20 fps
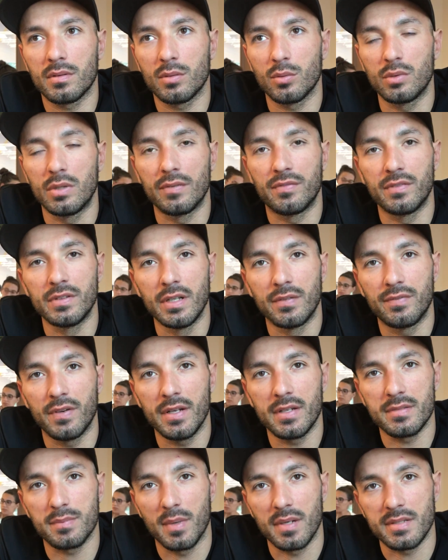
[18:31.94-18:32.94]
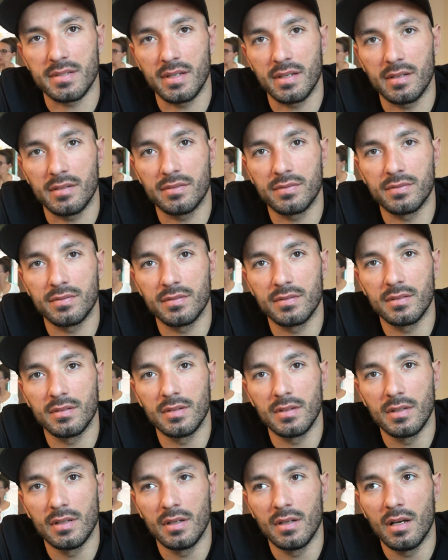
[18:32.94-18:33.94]
to defend myself.
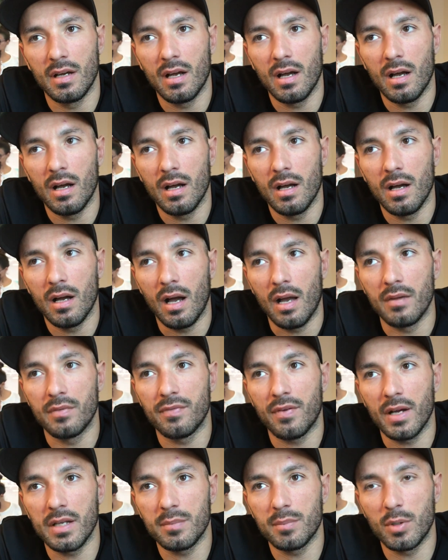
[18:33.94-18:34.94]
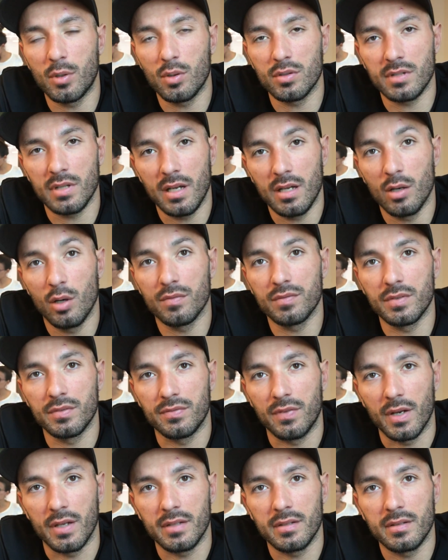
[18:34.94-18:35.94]
I fight because I love to
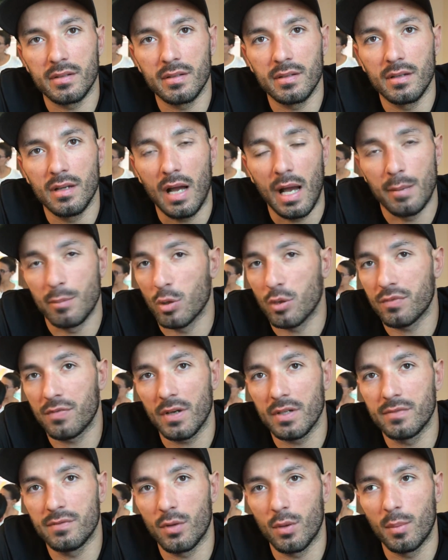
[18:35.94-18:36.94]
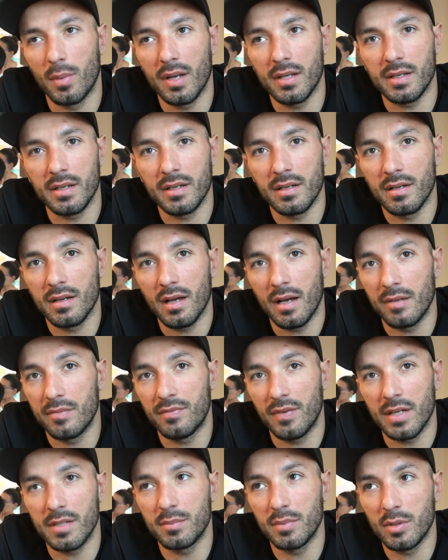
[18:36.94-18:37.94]
fight. I'm not fight for money. I
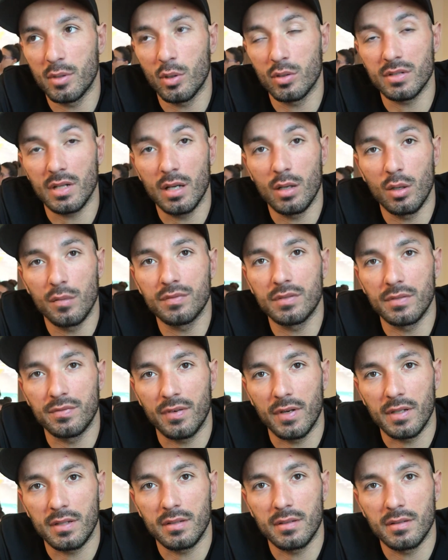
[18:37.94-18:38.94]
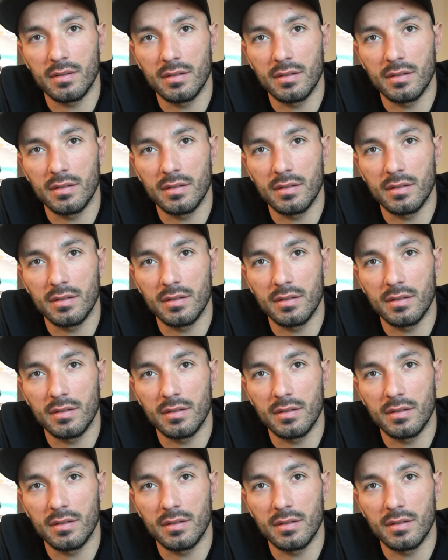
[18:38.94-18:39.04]
fight because I love to fight.